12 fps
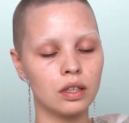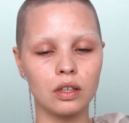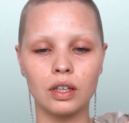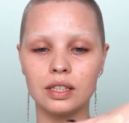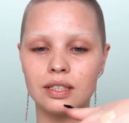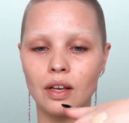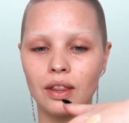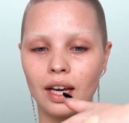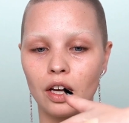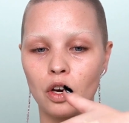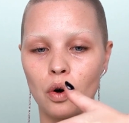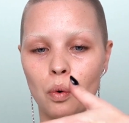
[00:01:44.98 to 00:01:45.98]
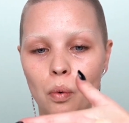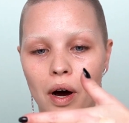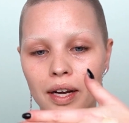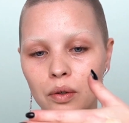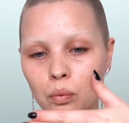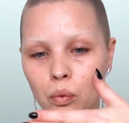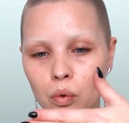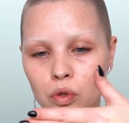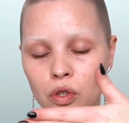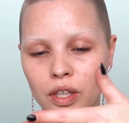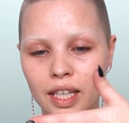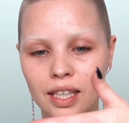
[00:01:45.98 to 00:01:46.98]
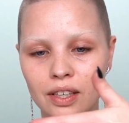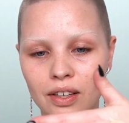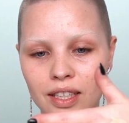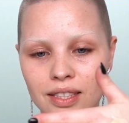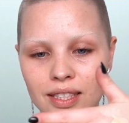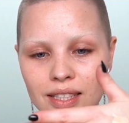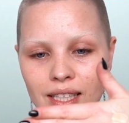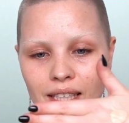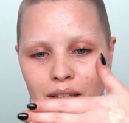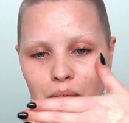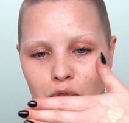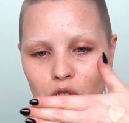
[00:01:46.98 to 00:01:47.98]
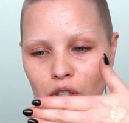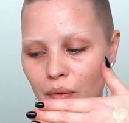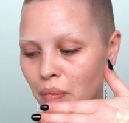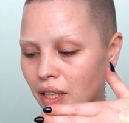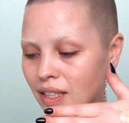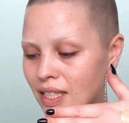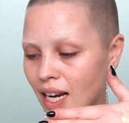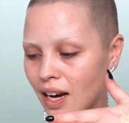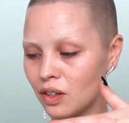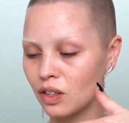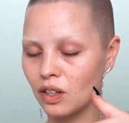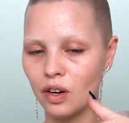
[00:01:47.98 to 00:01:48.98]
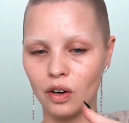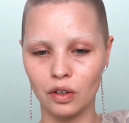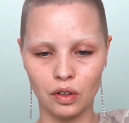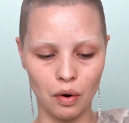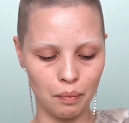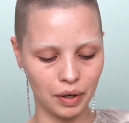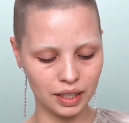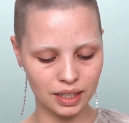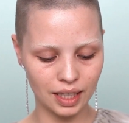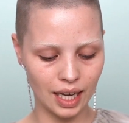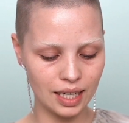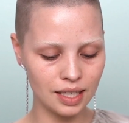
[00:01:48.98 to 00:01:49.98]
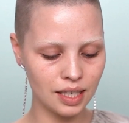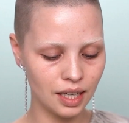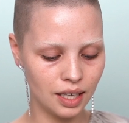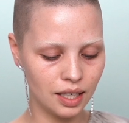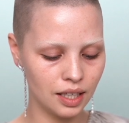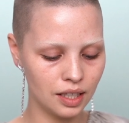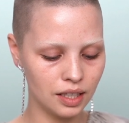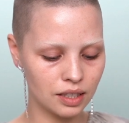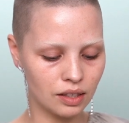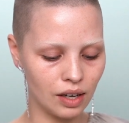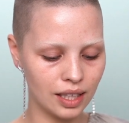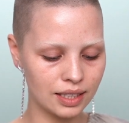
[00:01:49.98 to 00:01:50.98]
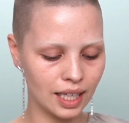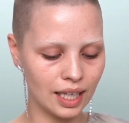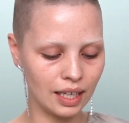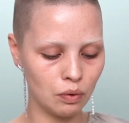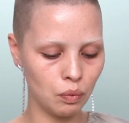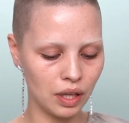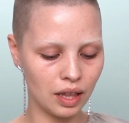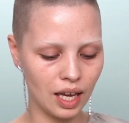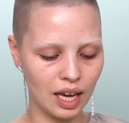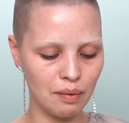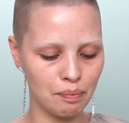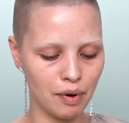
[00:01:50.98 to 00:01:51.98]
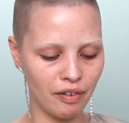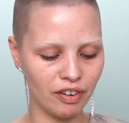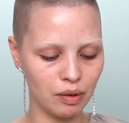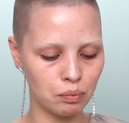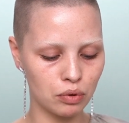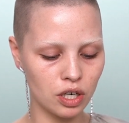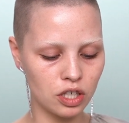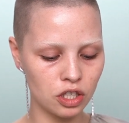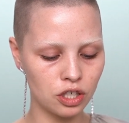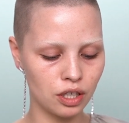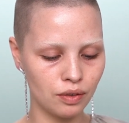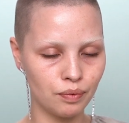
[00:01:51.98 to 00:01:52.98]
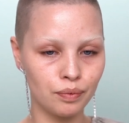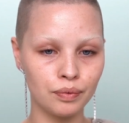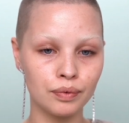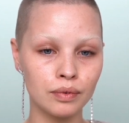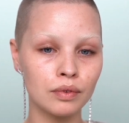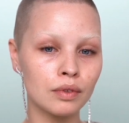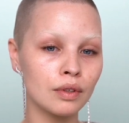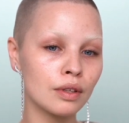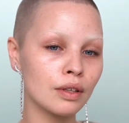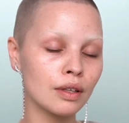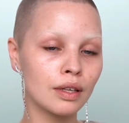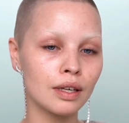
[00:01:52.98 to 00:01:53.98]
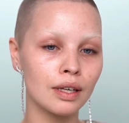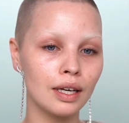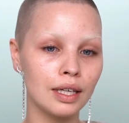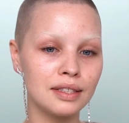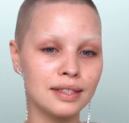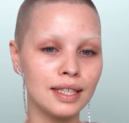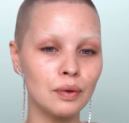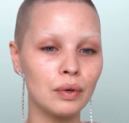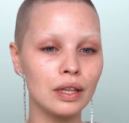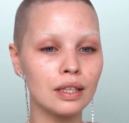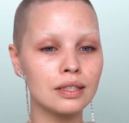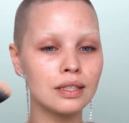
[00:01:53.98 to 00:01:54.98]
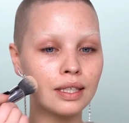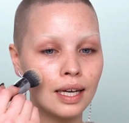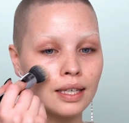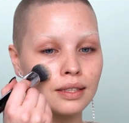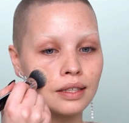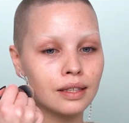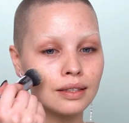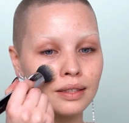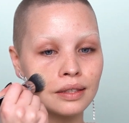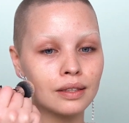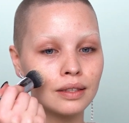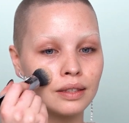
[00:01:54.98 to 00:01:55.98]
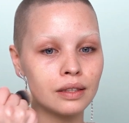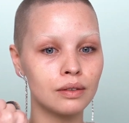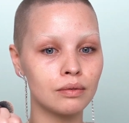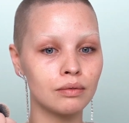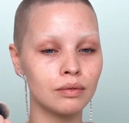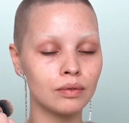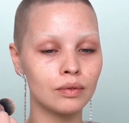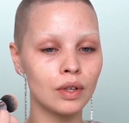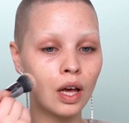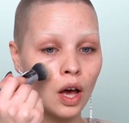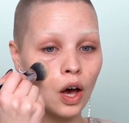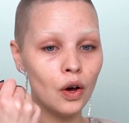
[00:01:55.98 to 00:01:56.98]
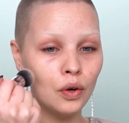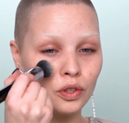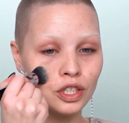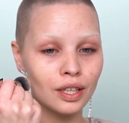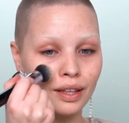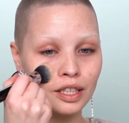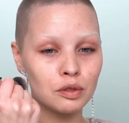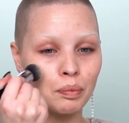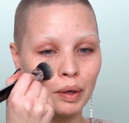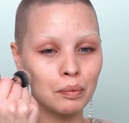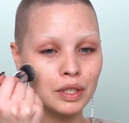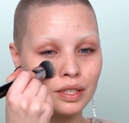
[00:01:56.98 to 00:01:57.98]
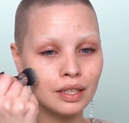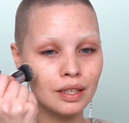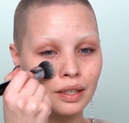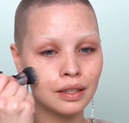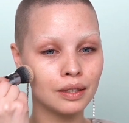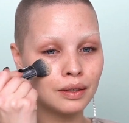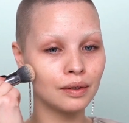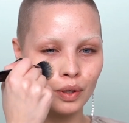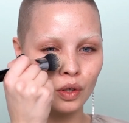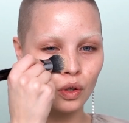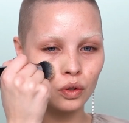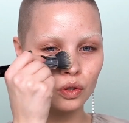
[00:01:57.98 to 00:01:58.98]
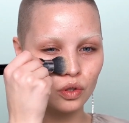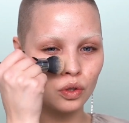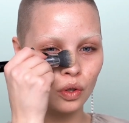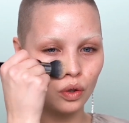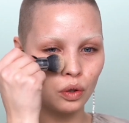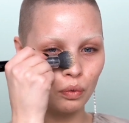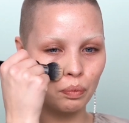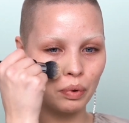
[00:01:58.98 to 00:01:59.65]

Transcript: Alright, so they're quite watery. You can see them dripping down on my skin. So let's get in with a buffing brush and see where this takes us. Oh shit, that's pigmented, but not too